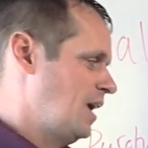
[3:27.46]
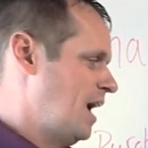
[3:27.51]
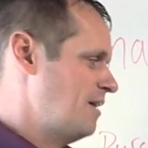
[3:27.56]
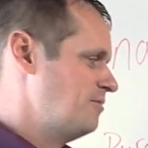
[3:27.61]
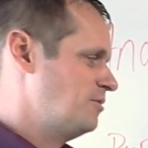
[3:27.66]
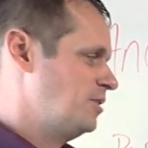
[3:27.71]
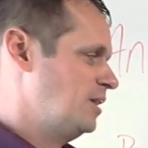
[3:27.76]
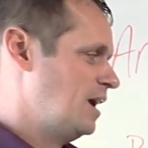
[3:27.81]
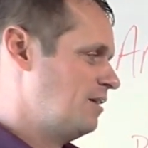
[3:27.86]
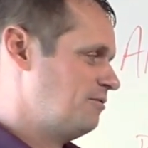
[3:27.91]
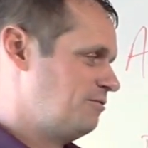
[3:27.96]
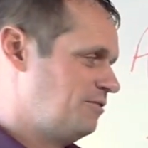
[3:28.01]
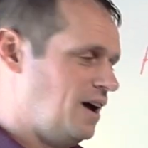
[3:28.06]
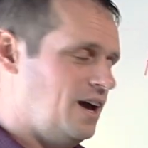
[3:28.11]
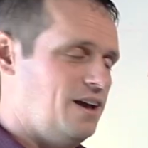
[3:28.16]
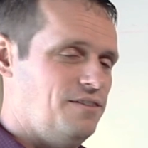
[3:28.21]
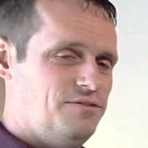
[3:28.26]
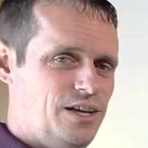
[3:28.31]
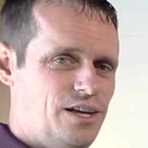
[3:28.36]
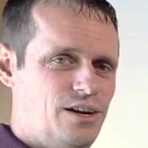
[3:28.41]
after that
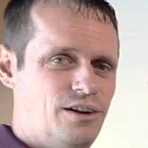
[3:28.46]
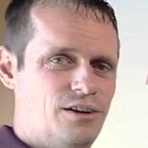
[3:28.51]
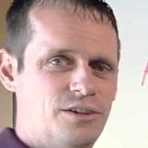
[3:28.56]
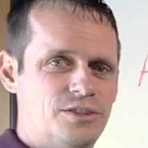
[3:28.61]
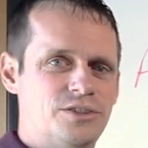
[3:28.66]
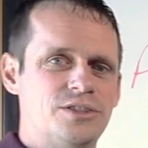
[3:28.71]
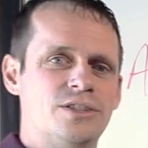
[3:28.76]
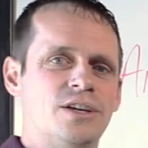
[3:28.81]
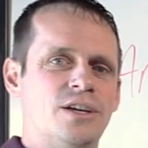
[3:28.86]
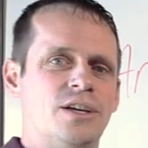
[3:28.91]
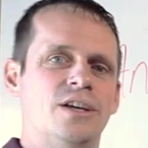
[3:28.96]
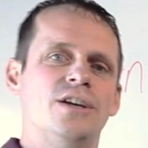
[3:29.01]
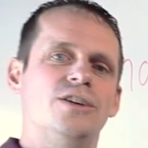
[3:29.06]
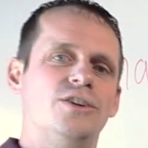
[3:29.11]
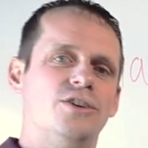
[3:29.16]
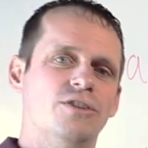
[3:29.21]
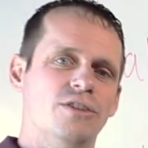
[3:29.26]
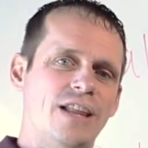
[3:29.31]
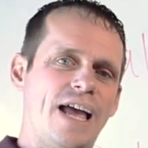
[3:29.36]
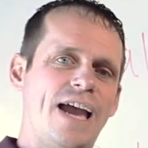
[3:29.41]
5 years,
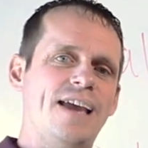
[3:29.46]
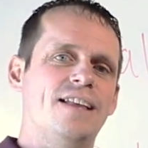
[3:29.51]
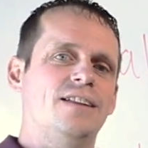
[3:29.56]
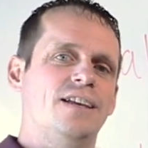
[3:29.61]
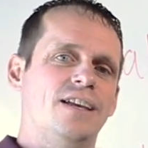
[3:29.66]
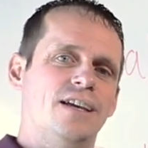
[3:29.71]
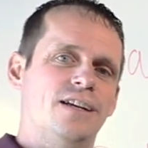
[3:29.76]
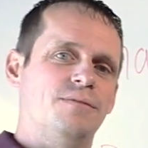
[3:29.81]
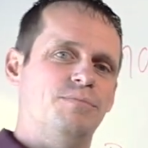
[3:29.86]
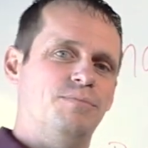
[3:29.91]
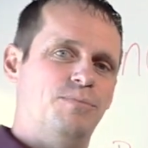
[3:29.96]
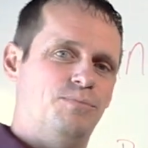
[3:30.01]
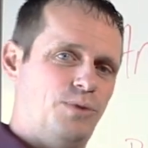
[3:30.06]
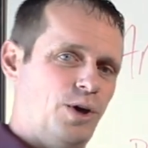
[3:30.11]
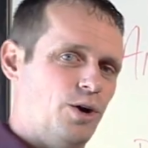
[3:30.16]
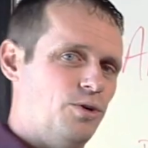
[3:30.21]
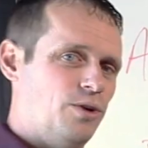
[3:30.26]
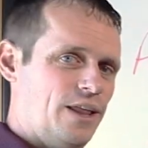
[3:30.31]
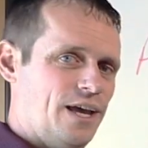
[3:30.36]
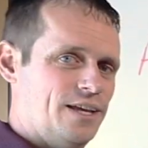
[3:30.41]
you're likely going to
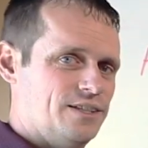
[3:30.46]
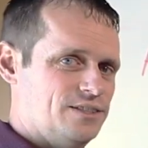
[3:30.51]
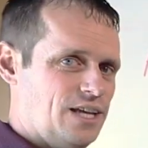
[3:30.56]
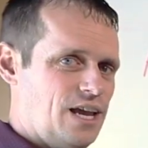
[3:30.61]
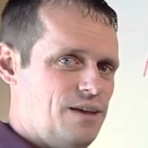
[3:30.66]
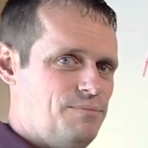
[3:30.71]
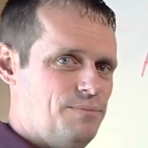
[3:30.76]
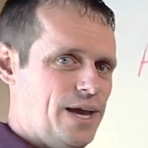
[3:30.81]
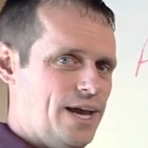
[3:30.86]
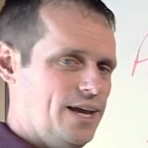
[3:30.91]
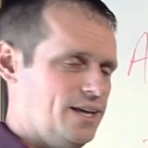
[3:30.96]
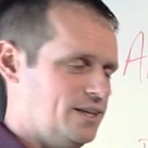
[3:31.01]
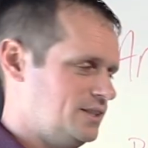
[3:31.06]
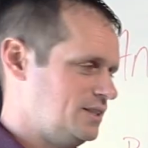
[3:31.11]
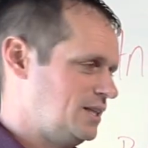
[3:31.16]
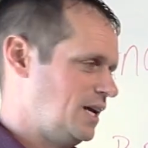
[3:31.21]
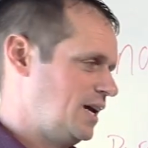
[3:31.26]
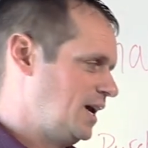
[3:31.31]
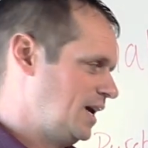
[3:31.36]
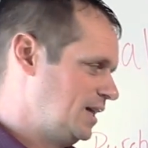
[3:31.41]
go to that same bank
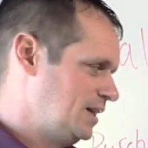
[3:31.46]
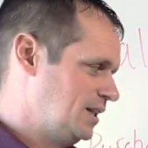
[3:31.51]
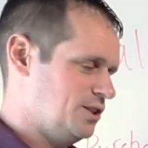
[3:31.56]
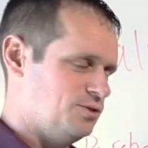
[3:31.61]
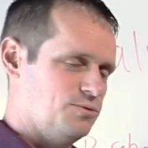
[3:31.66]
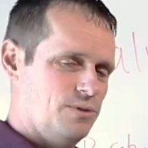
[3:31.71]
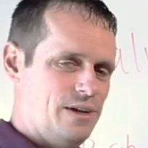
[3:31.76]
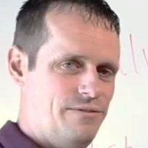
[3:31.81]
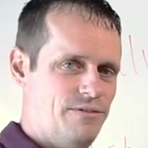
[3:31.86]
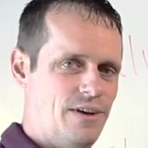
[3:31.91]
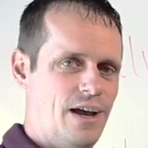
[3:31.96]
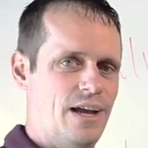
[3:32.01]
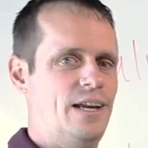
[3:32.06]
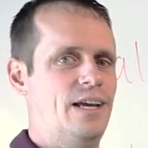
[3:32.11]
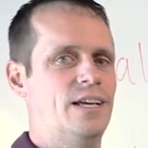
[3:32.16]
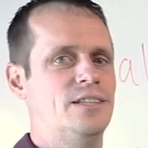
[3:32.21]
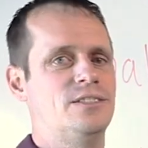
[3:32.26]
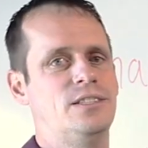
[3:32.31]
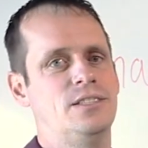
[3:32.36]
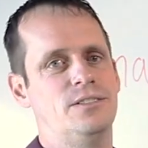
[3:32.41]
and say, hey, let's
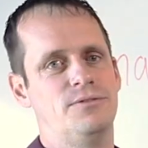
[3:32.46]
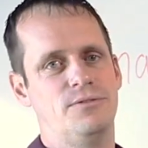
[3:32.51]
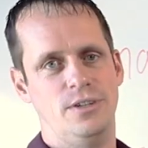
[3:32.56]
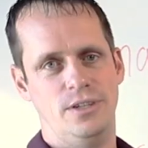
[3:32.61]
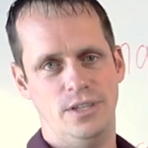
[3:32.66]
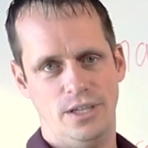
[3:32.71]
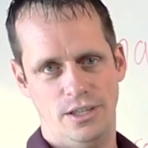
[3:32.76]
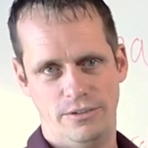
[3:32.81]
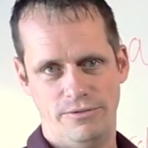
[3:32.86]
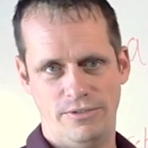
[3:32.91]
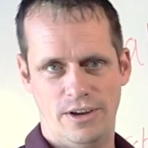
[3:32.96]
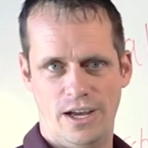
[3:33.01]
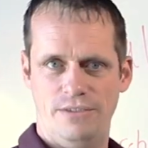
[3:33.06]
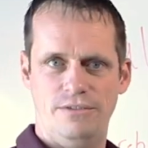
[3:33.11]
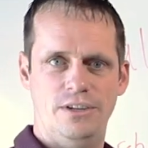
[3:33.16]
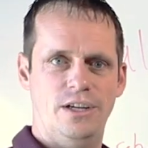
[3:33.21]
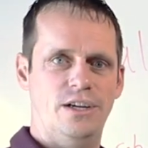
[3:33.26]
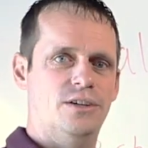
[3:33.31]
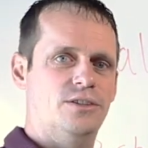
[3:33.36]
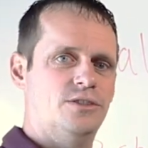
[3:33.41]
refinance this for another
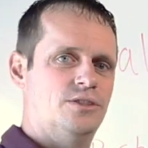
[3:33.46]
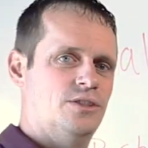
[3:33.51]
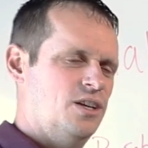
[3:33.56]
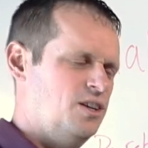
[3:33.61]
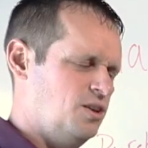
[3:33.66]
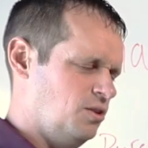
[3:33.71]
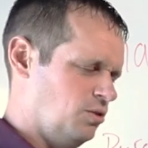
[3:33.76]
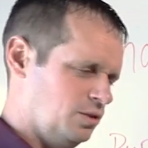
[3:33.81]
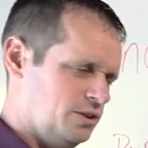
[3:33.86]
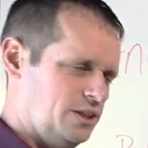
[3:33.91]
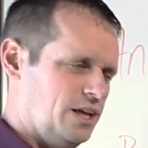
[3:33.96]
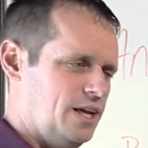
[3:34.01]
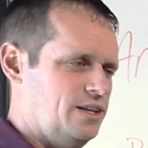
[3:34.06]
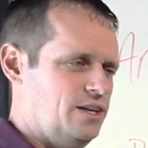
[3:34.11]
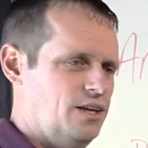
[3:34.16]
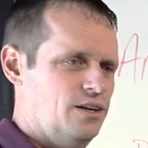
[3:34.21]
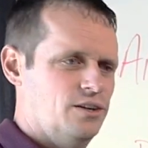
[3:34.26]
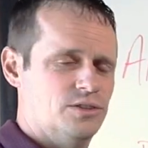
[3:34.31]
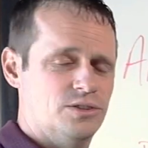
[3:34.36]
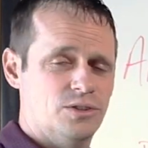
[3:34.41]
5 years or
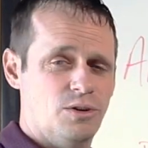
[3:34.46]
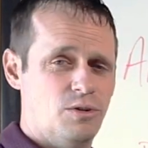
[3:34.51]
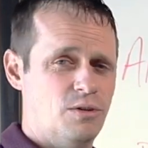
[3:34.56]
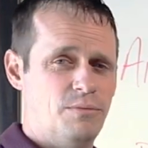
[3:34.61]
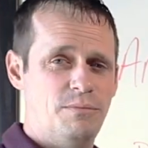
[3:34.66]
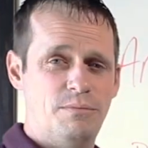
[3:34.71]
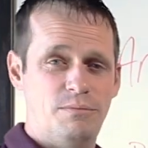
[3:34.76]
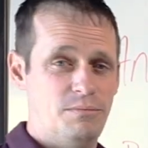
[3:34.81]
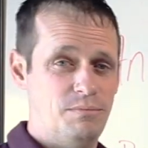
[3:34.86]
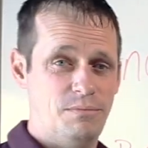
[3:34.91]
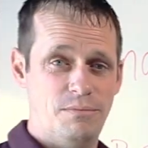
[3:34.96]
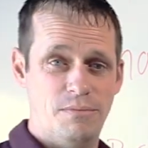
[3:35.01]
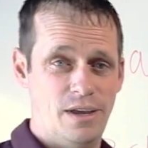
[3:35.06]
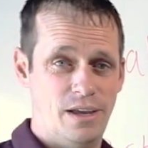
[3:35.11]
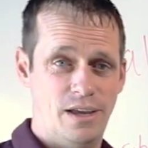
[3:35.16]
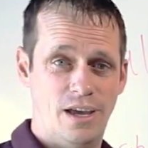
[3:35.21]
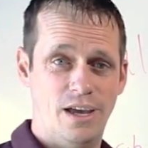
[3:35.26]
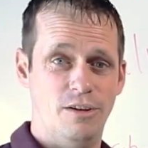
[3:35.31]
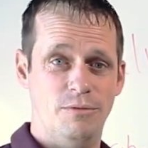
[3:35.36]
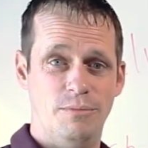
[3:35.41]
10 years, or
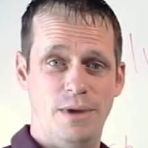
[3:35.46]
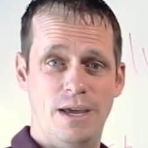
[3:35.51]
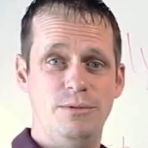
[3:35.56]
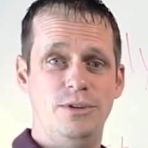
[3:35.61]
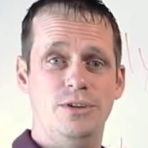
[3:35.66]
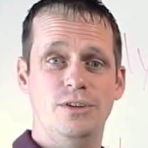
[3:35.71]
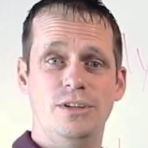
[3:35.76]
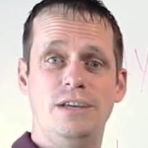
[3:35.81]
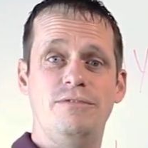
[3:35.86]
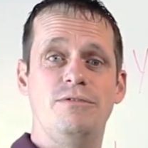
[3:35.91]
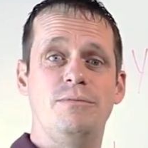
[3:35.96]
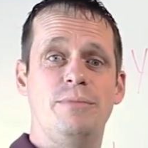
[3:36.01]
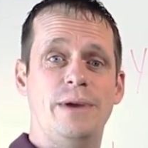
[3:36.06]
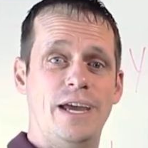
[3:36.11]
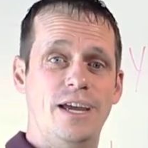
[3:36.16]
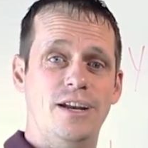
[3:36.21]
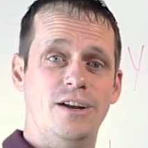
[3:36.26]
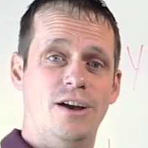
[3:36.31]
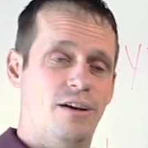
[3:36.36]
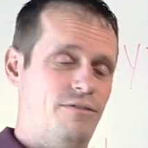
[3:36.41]
hell, maybe you'll even
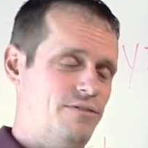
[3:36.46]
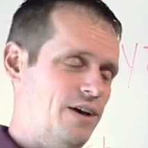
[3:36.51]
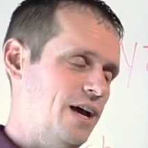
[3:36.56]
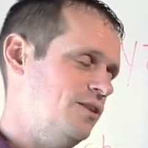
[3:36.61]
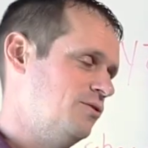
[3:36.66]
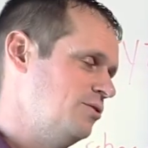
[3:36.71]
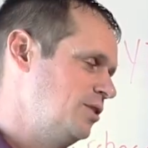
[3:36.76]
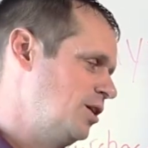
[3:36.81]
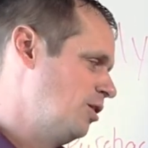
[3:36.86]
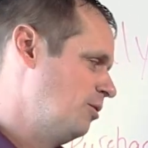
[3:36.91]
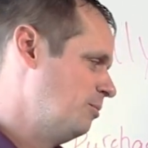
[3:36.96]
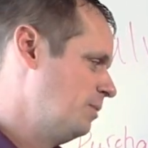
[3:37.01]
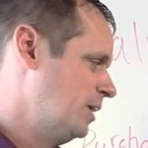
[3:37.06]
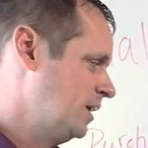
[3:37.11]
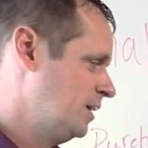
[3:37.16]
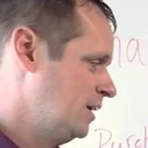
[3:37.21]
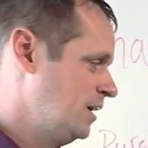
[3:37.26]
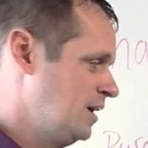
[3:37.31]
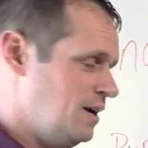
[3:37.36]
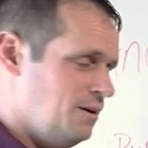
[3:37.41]
pay it off. I don't know,
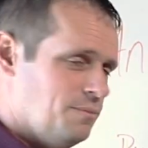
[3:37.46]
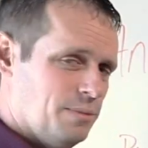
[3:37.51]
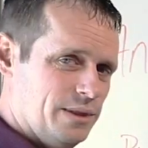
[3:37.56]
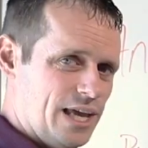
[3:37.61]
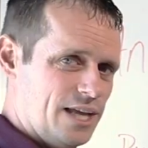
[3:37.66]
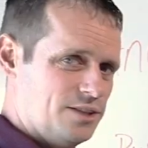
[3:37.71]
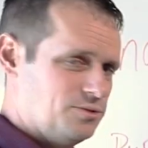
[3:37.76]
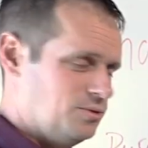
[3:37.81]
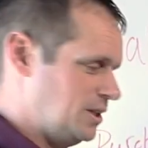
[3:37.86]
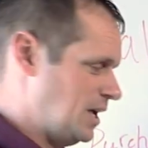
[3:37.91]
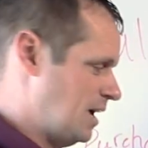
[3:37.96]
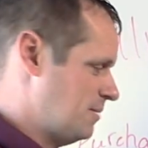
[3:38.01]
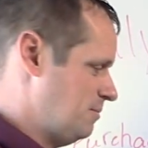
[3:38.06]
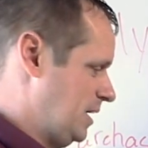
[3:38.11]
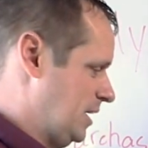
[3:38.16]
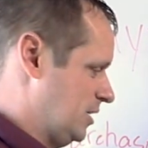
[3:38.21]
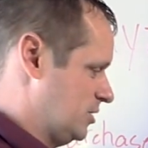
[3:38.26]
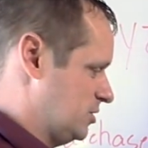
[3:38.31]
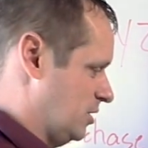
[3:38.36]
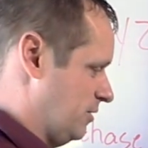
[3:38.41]
but that's what that
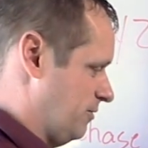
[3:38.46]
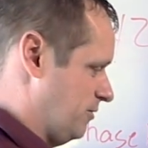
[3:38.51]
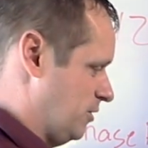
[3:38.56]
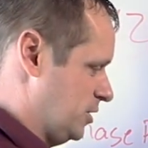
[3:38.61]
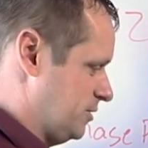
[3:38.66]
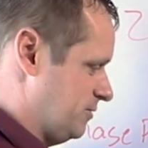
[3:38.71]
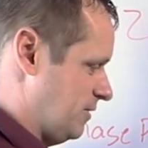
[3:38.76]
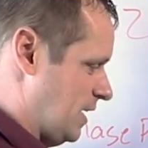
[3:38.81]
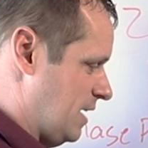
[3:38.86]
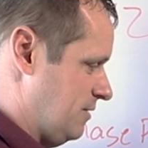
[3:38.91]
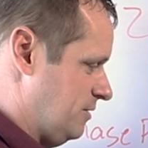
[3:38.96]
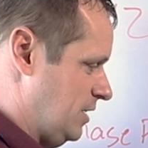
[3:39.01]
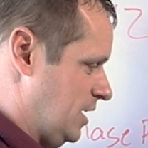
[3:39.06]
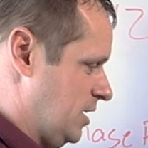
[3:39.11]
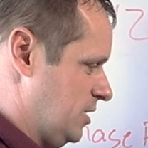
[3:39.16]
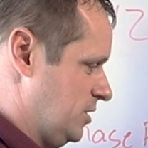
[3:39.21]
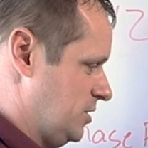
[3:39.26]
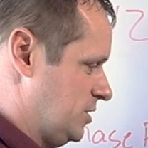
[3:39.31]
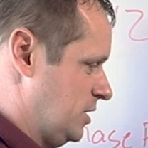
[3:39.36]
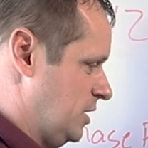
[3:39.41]
means. So the first 5
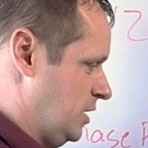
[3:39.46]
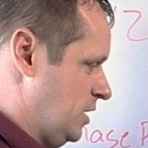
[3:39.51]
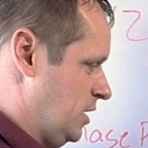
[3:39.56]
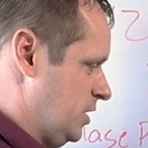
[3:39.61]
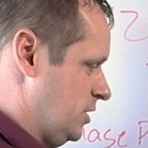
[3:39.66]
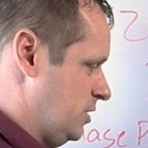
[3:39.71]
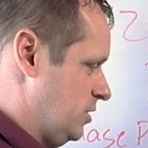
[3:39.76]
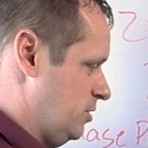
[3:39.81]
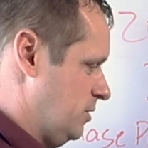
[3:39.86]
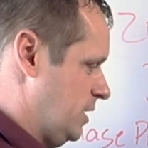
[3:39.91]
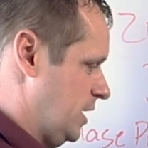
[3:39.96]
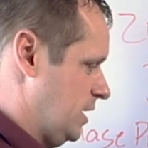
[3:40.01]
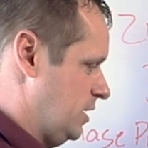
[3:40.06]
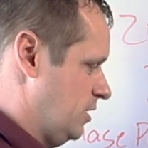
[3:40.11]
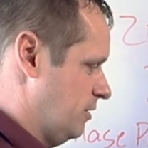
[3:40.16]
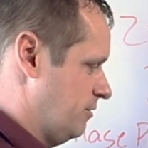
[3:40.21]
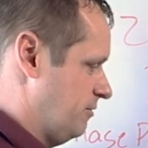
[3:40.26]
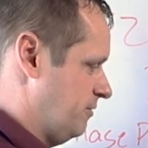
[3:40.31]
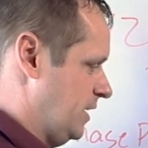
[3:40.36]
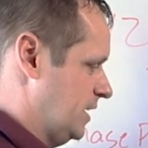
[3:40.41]
years, you get
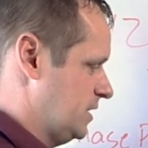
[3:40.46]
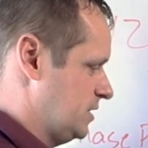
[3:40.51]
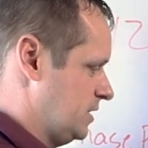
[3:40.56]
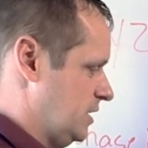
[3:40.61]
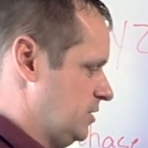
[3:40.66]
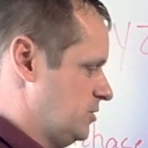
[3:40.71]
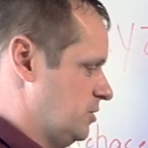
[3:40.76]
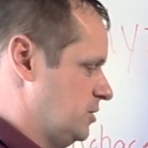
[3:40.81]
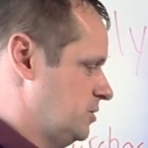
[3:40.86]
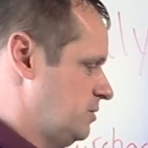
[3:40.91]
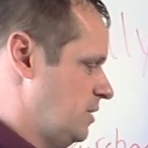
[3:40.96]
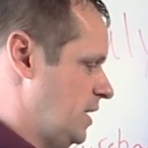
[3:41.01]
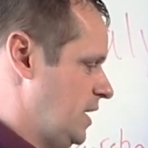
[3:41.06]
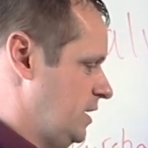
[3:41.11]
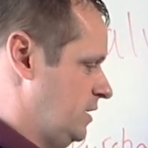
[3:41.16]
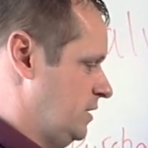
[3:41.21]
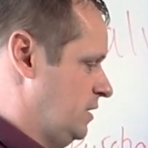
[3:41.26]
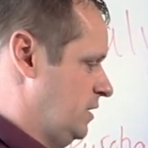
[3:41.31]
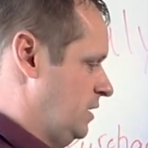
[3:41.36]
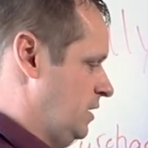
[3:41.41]
your fixed interest
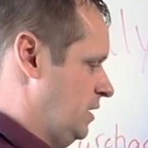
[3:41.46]
rate.